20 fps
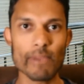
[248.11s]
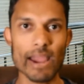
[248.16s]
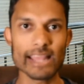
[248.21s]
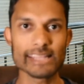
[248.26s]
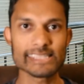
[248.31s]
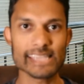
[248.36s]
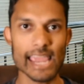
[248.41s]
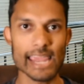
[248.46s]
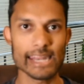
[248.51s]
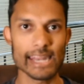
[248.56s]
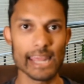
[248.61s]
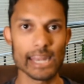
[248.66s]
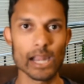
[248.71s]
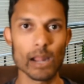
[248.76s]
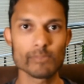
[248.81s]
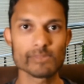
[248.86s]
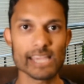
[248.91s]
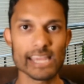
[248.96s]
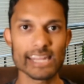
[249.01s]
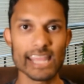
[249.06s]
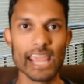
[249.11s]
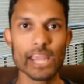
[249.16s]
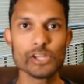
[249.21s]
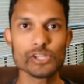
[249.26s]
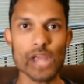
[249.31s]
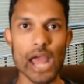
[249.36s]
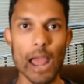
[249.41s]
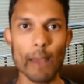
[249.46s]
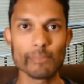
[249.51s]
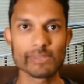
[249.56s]
maintain and update
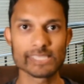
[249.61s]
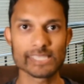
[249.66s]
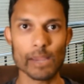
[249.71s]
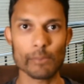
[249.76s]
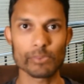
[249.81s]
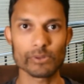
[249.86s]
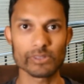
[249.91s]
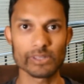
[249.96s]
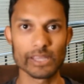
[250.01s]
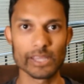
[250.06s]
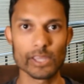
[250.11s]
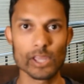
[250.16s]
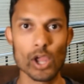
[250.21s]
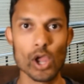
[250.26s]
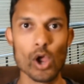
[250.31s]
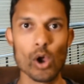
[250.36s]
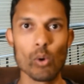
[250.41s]
each app separately.